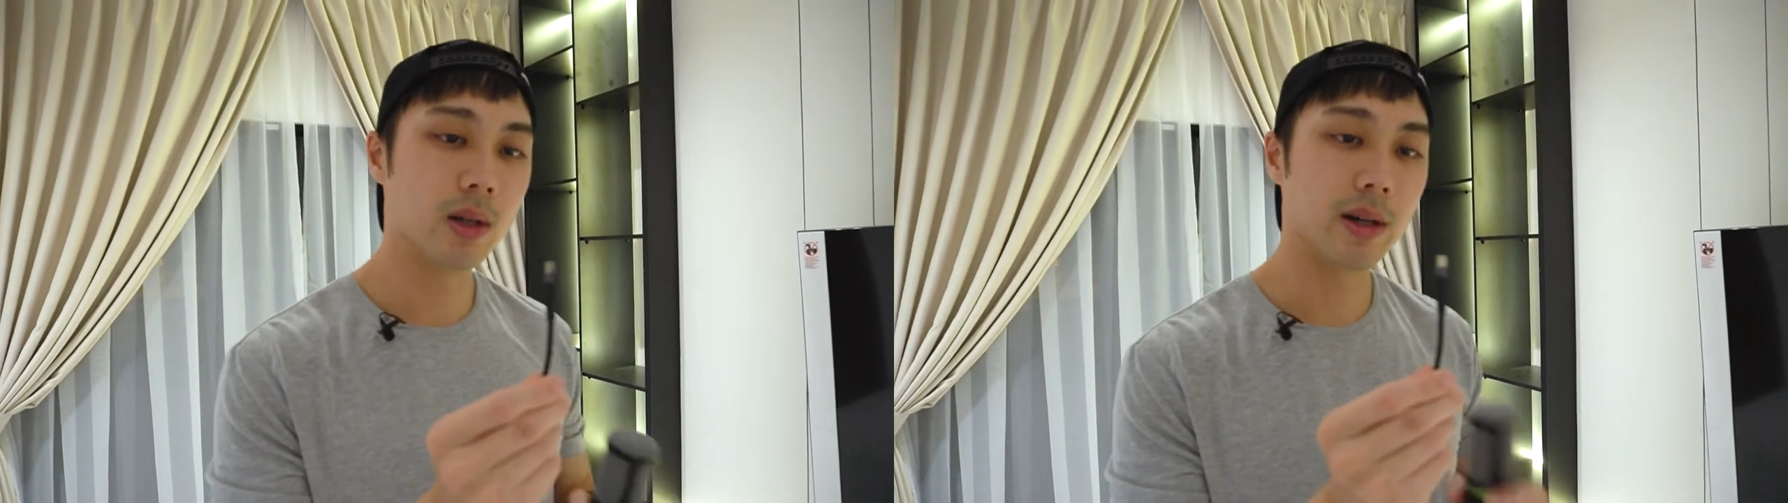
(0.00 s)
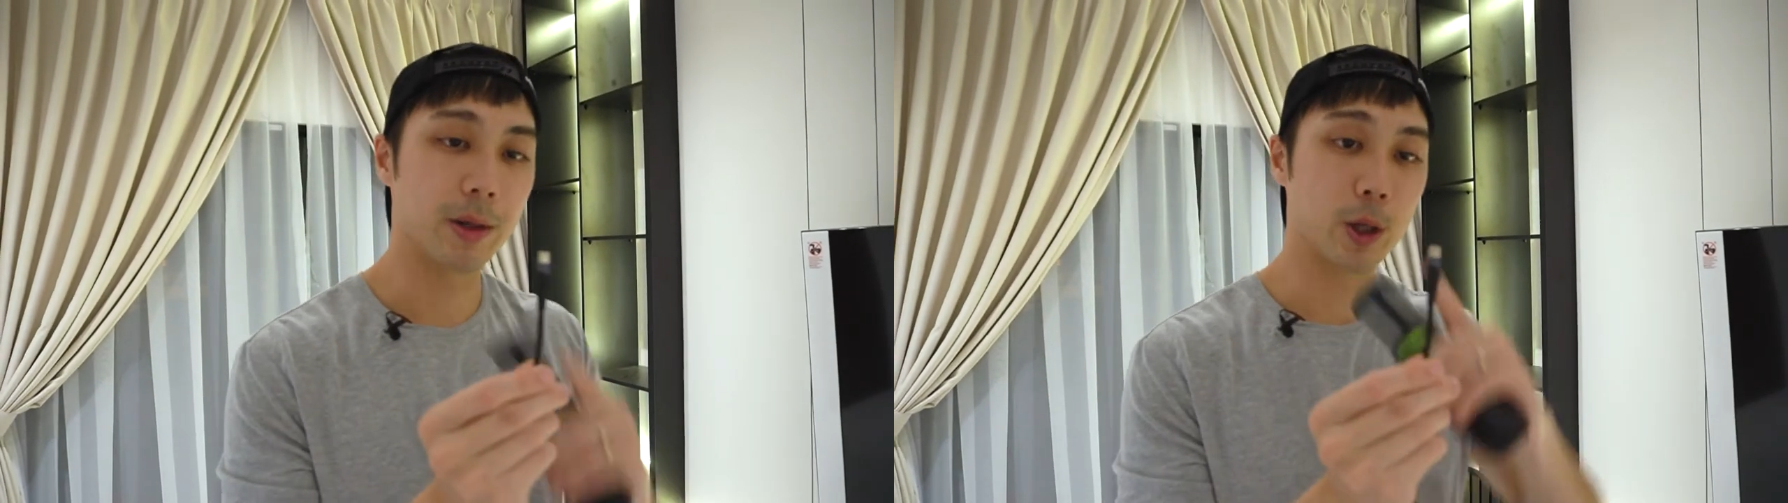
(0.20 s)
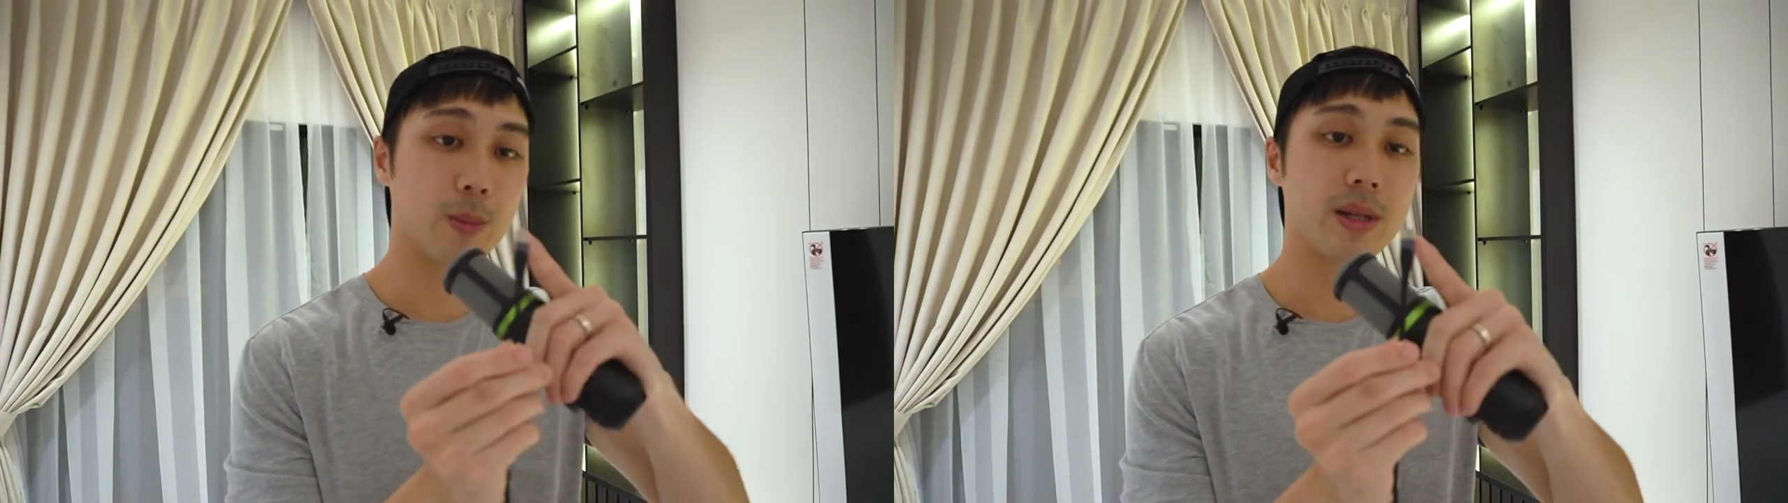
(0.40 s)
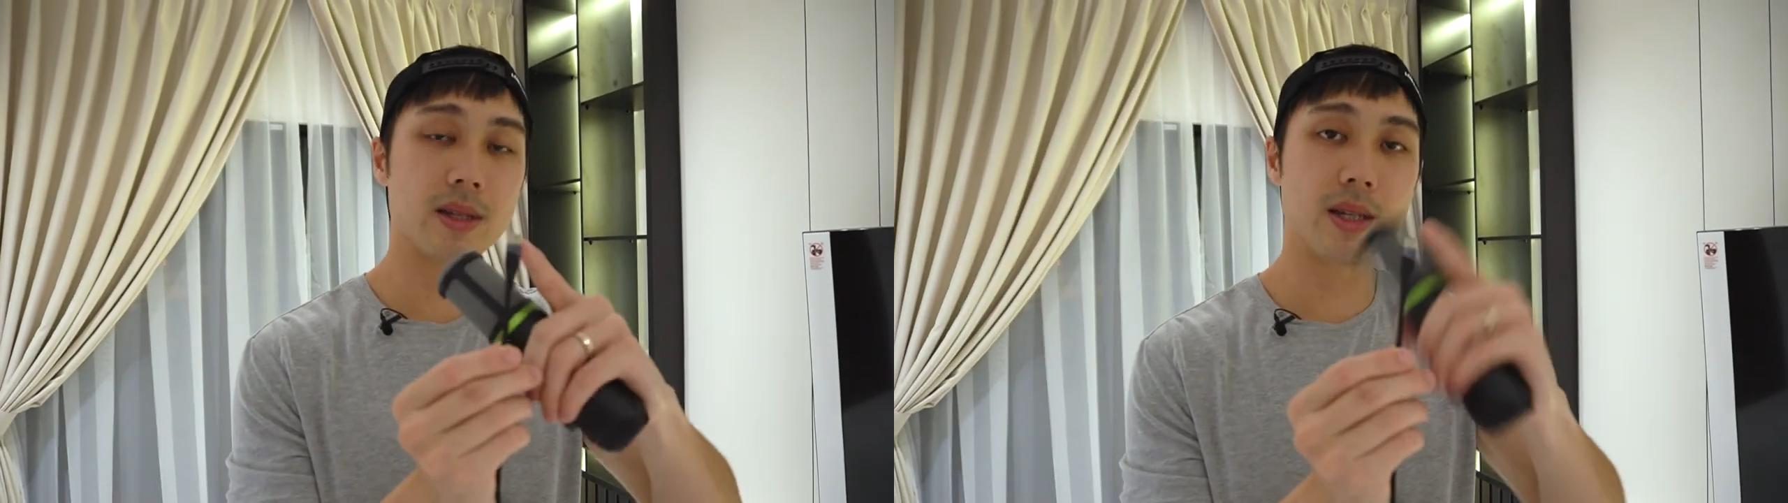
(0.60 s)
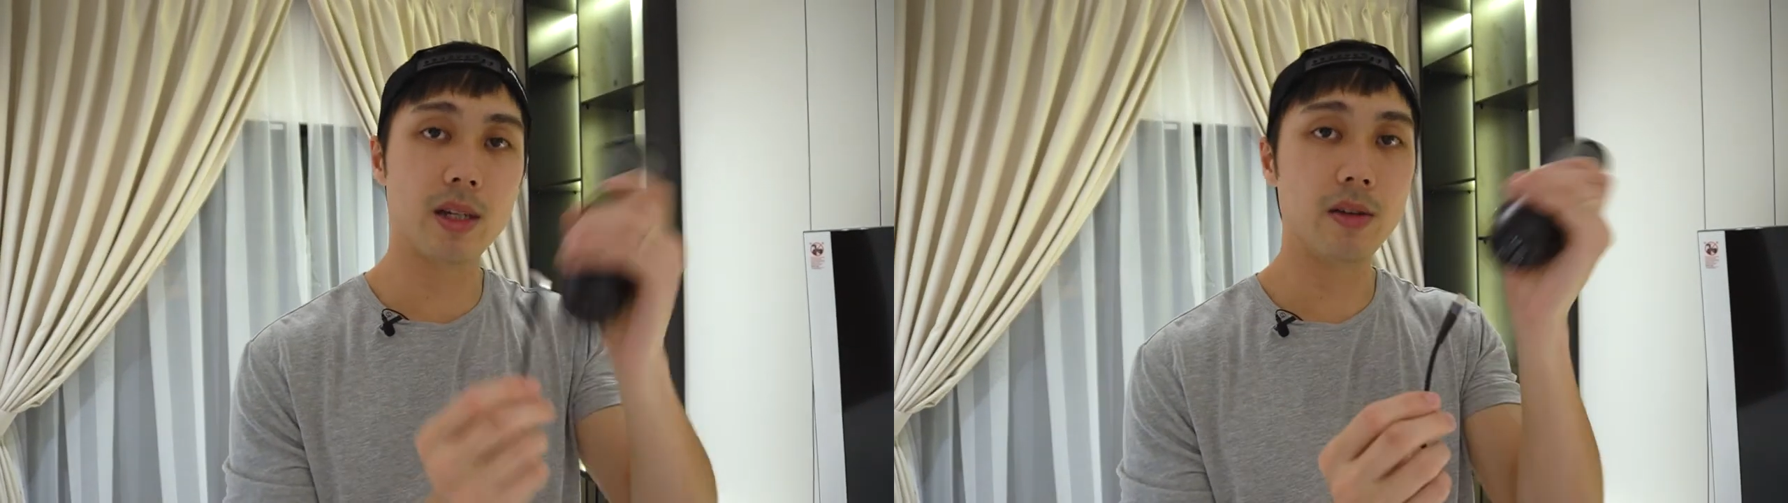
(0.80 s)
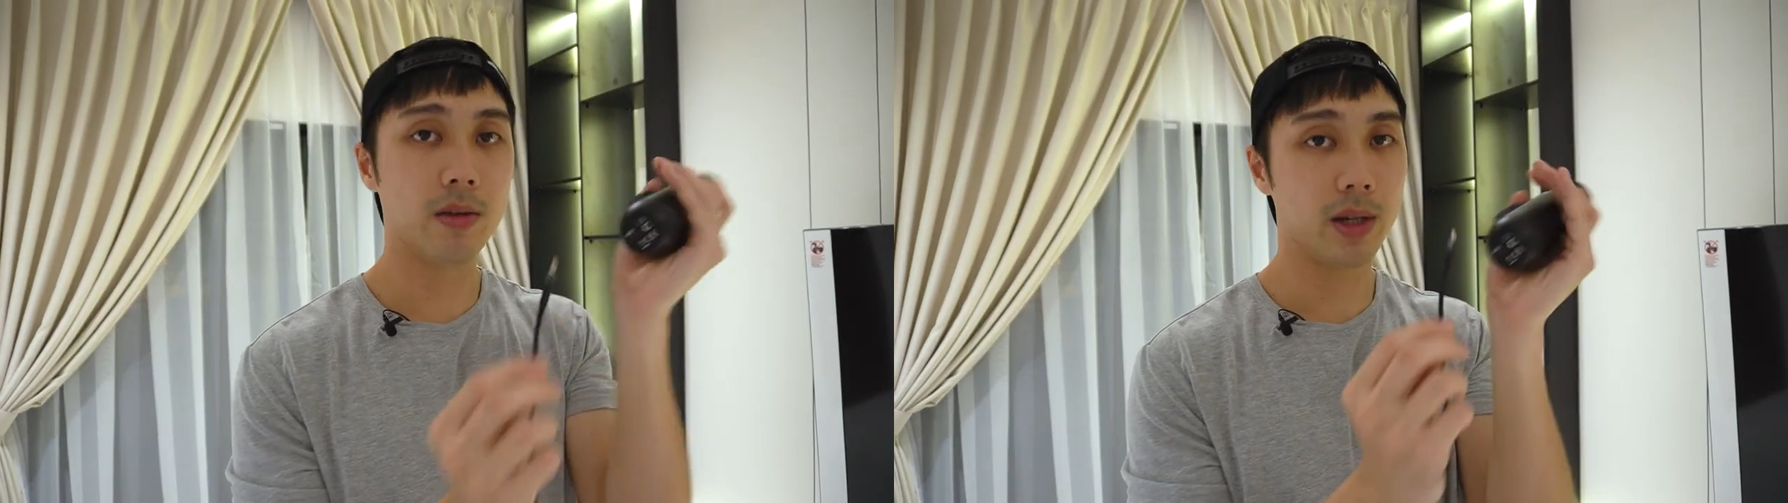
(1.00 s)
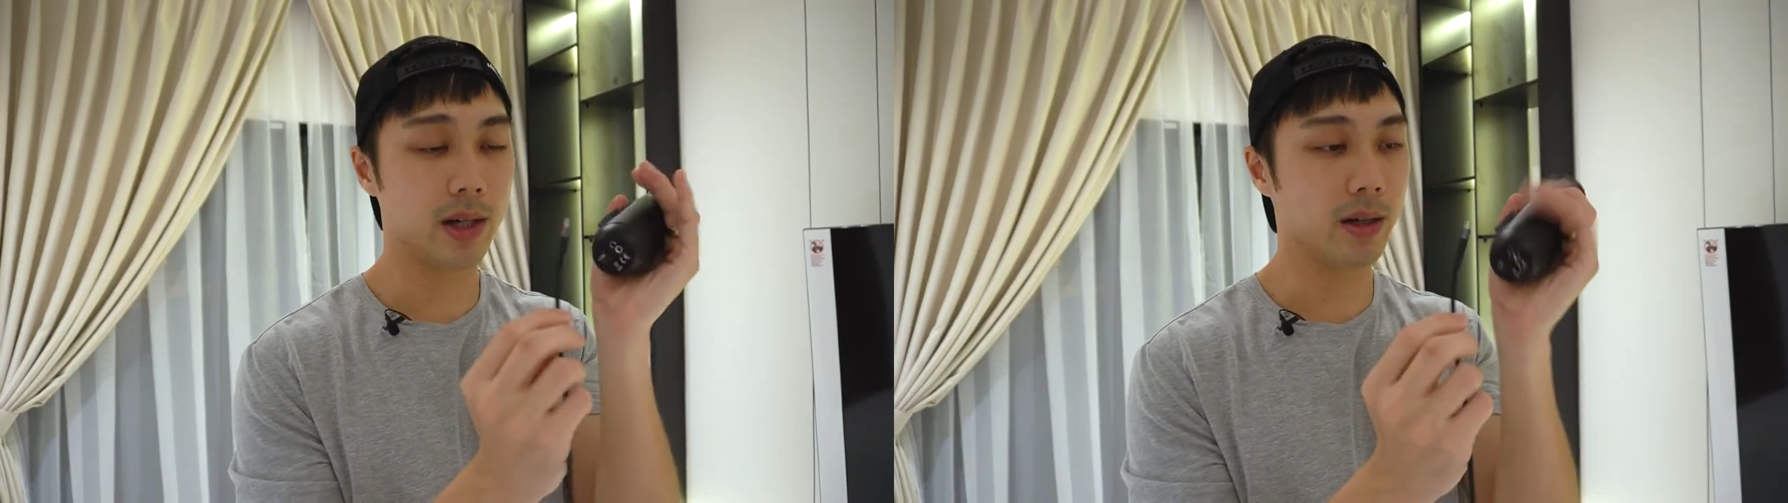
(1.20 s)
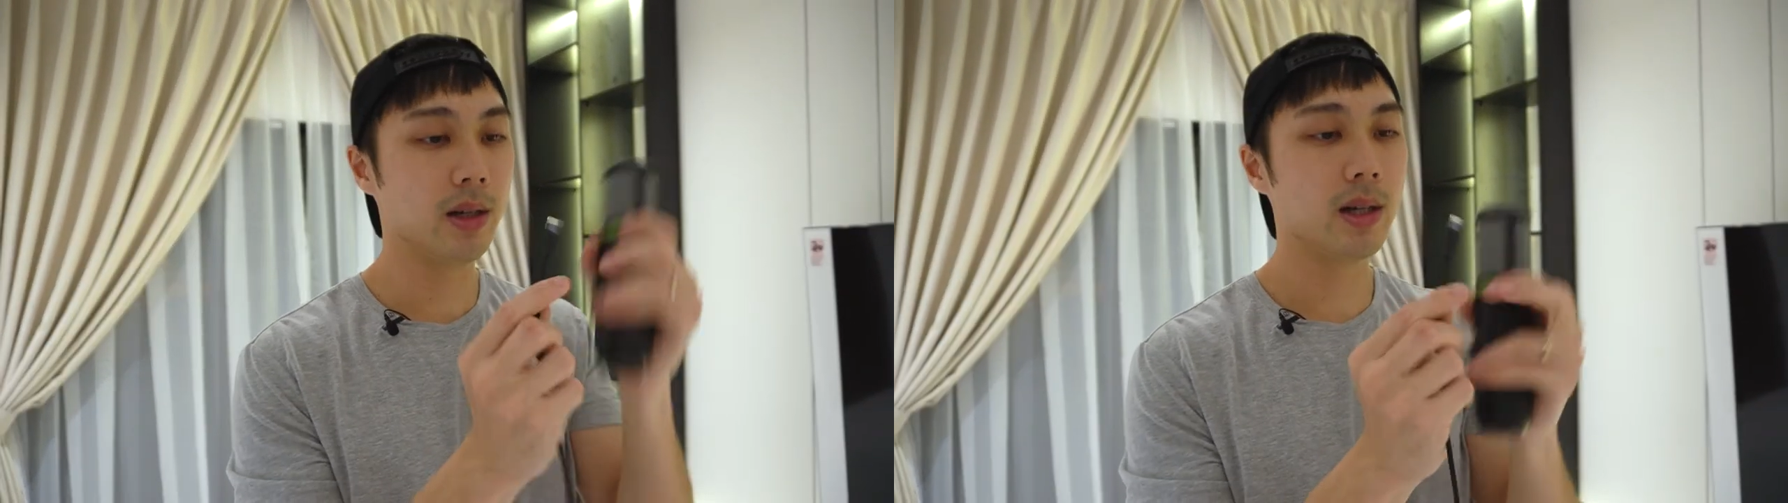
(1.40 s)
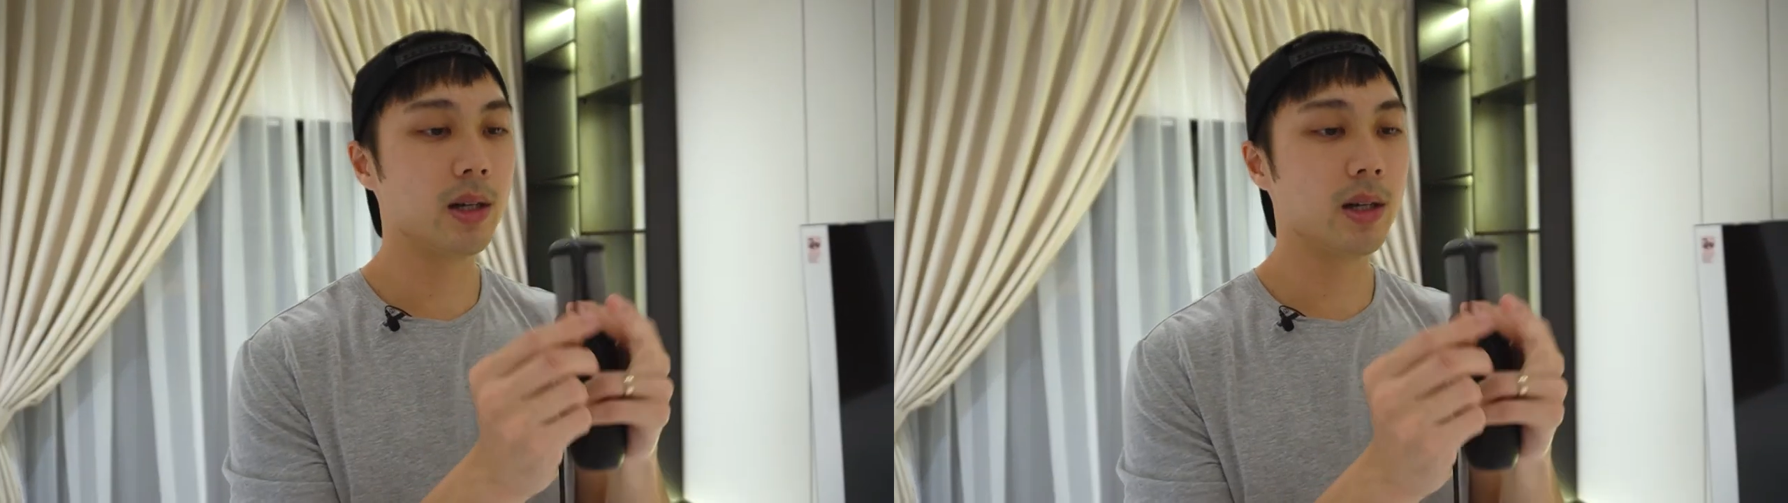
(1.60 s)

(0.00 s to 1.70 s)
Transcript: a USB-C here,